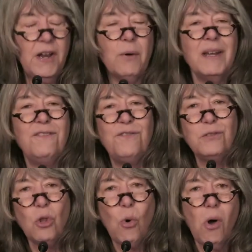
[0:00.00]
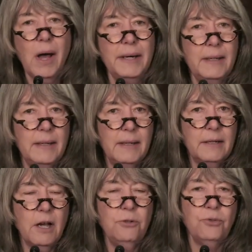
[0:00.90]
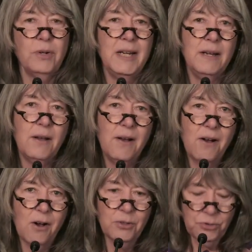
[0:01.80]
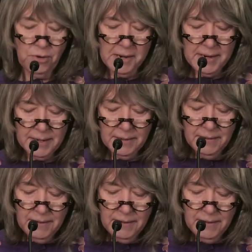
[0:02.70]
very flawed country on track.